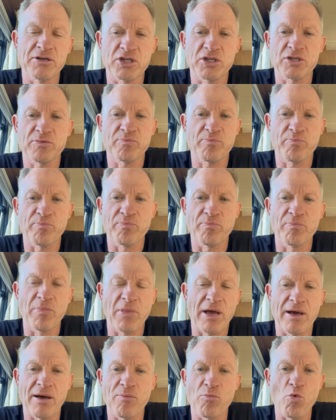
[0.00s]
just
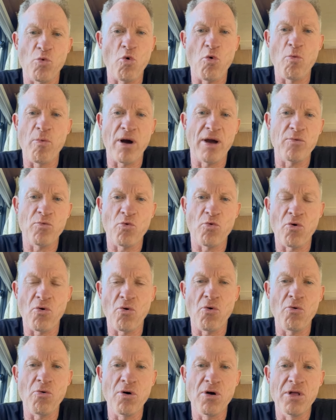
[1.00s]
wall by
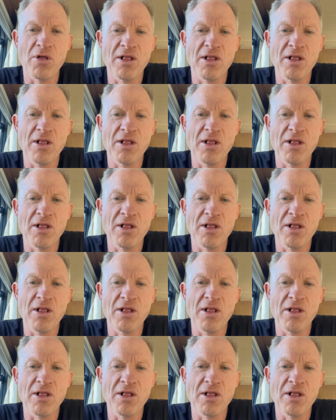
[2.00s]
wall,